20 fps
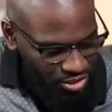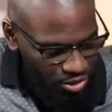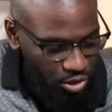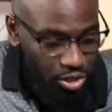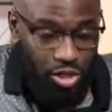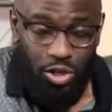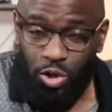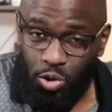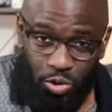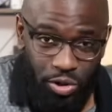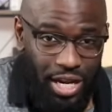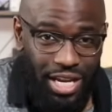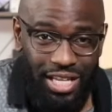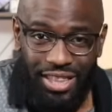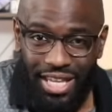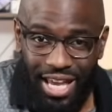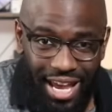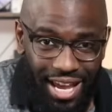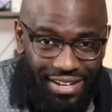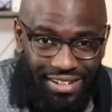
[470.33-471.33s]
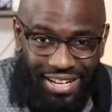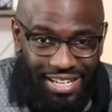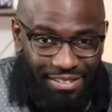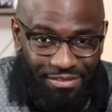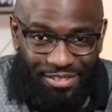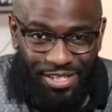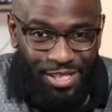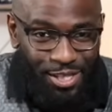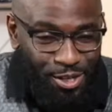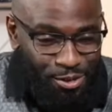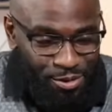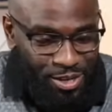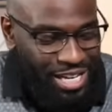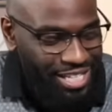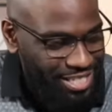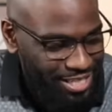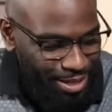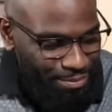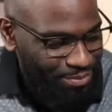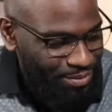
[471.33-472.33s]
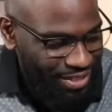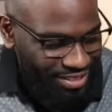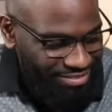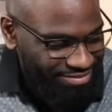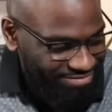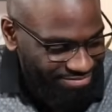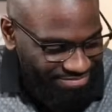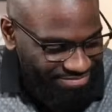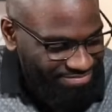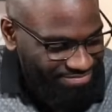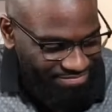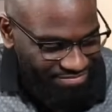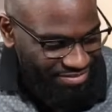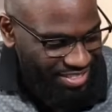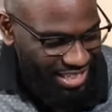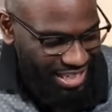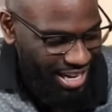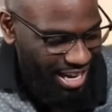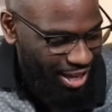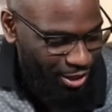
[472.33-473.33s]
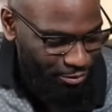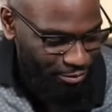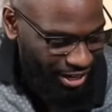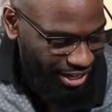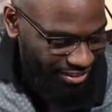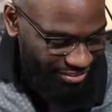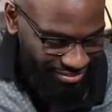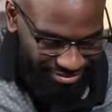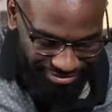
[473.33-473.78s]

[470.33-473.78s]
So you can create that and just create something together, right?